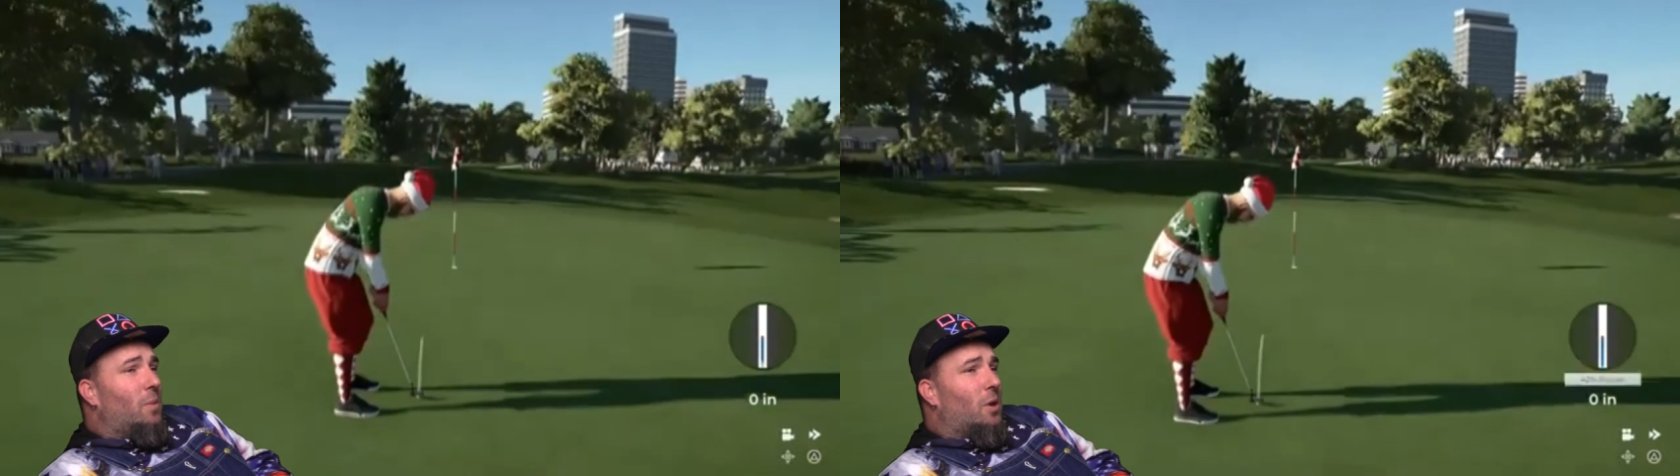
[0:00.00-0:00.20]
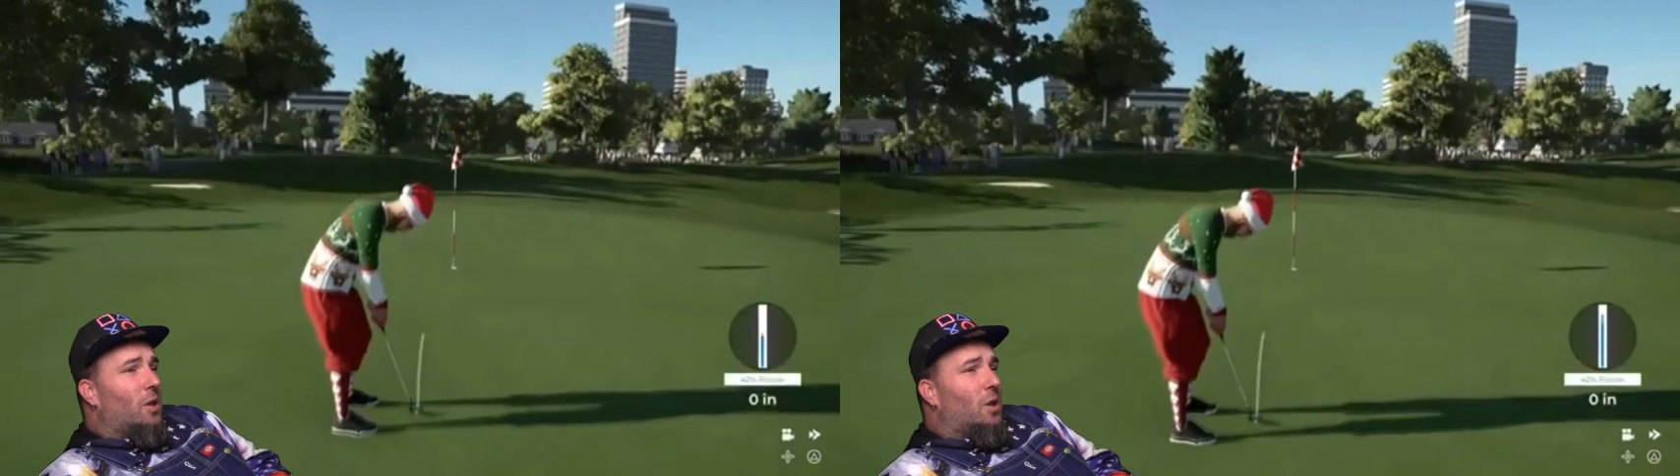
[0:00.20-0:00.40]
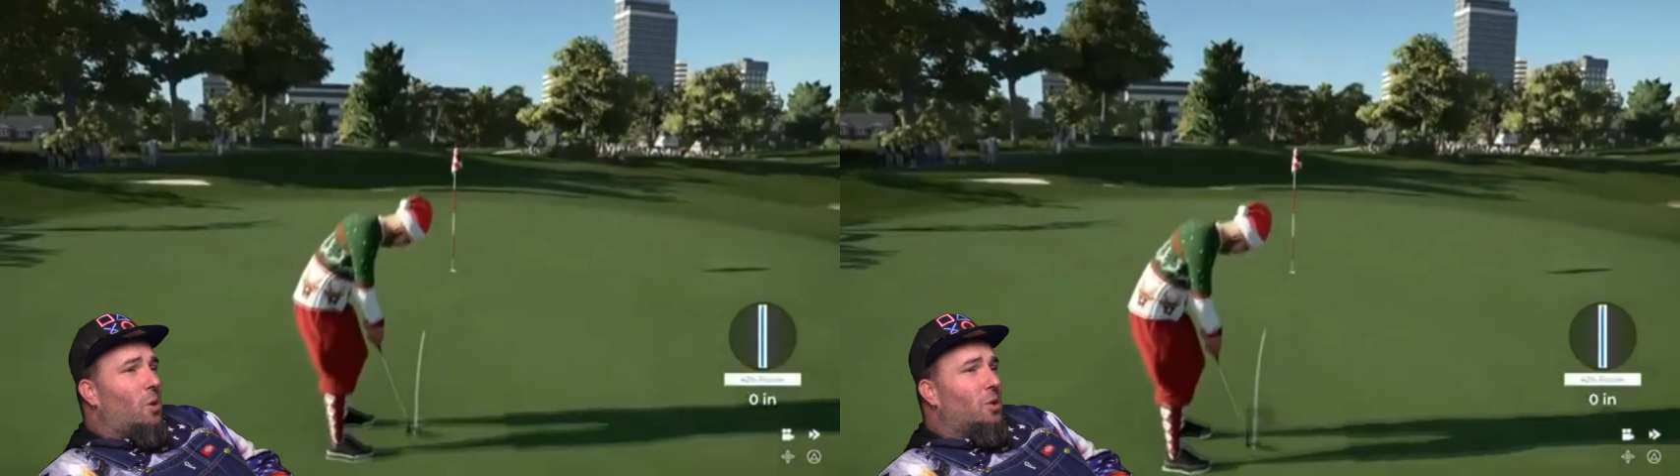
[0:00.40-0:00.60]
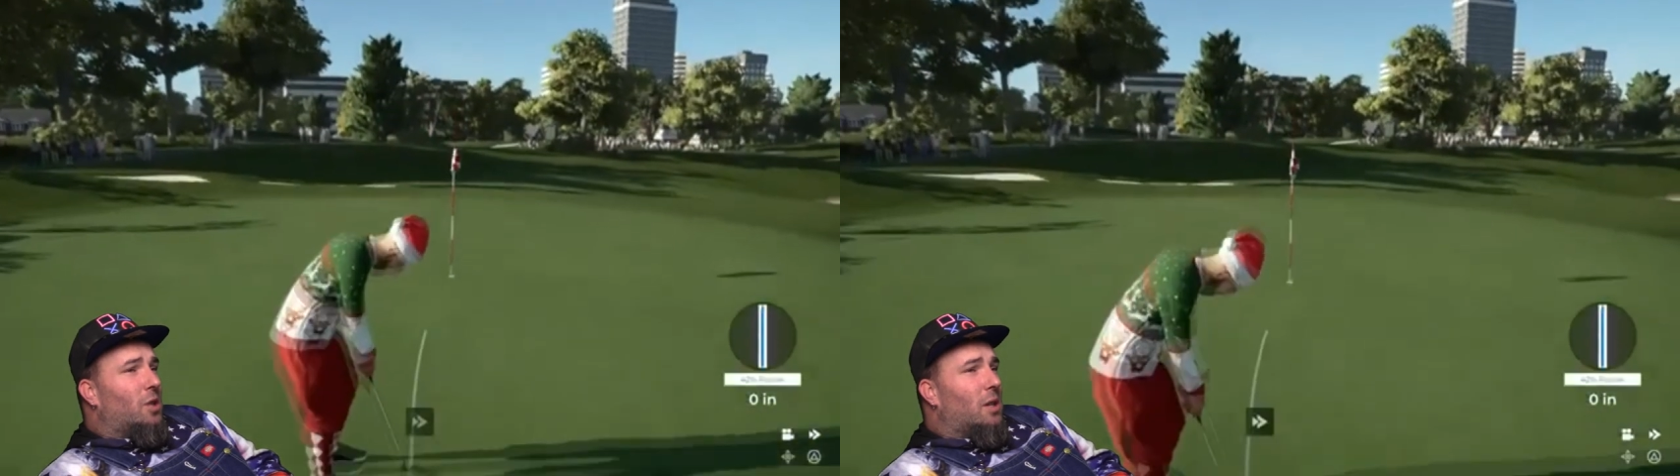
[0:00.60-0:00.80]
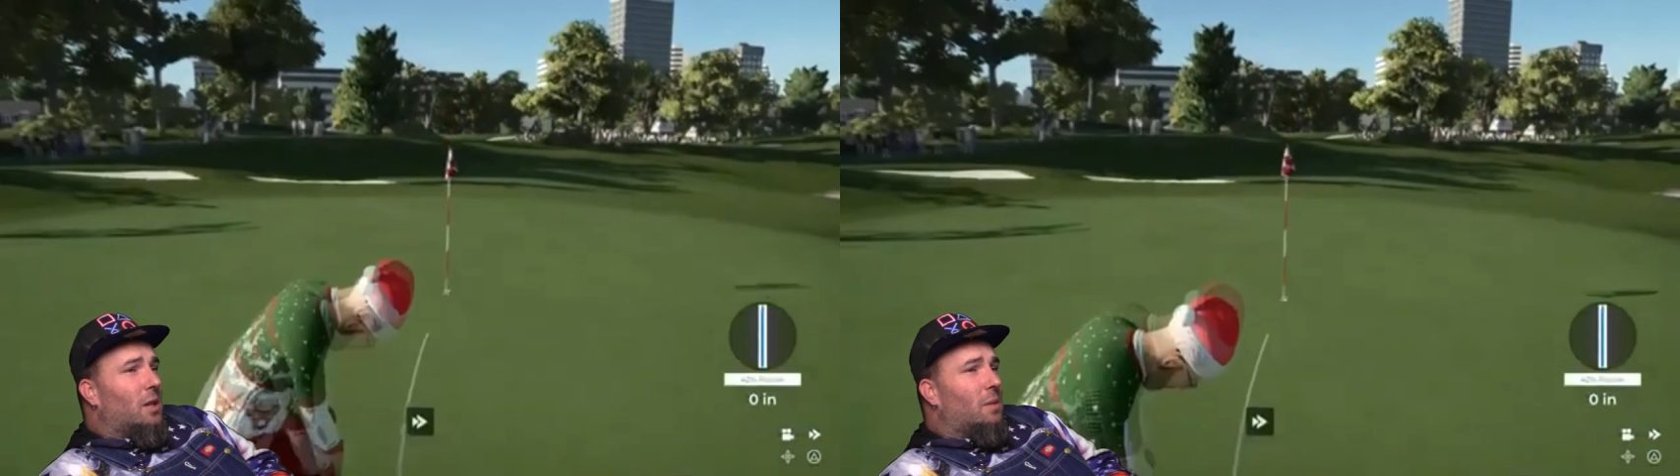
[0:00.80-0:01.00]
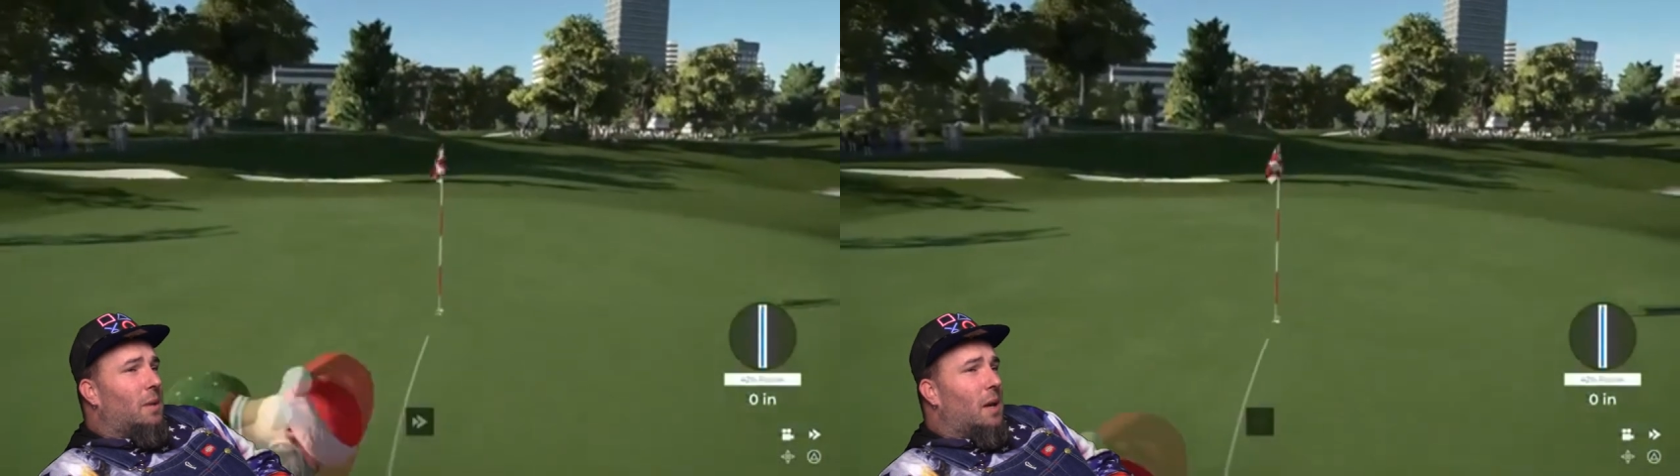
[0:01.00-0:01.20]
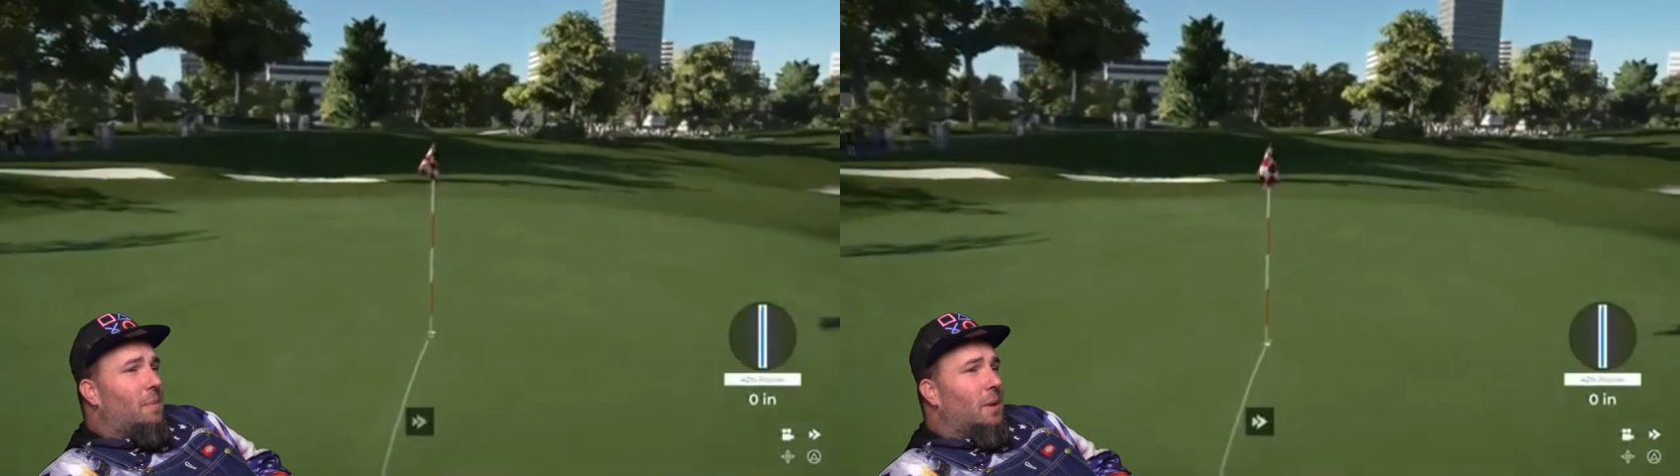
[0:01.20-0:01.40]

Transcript: We're going to go just a little bit up